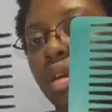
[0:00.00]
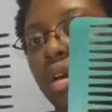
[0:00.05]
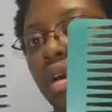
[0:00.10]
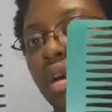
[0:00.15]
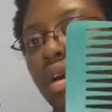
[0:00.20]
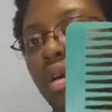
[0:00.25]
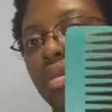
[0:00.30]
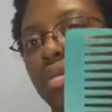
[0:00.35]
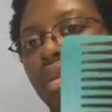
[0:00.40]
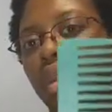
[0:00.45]

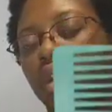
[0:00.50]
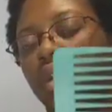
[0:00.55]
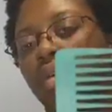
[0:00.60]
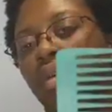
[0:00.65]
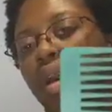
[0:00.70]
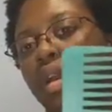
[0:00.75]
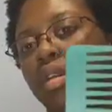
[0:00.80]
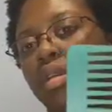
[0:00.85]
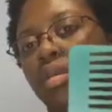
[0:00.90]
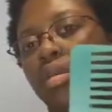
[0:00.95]
combs, like a
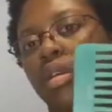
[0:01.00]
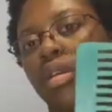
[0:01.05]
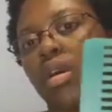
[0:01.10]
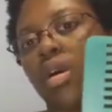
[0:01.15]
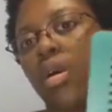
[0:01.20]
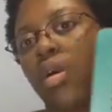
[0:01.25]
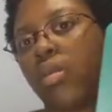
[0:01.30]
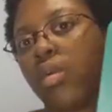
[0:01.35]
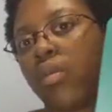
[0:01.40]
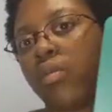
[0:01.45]
wide tooth
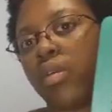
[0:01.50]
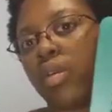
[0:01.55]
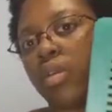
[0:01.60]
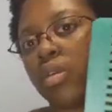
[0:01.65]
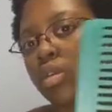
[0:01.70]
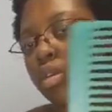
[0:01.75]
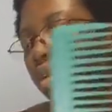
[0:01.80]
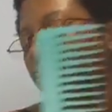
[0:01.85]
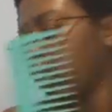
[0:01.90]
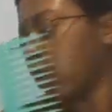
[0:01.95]
comb of your
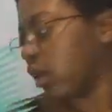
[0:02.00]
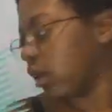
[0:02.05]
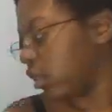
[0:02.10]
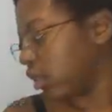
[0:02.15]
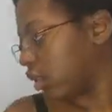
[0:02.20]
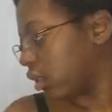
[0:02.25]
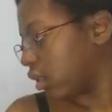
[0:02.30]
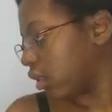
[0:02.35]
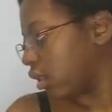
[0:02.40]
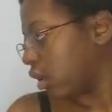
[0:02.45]
choice.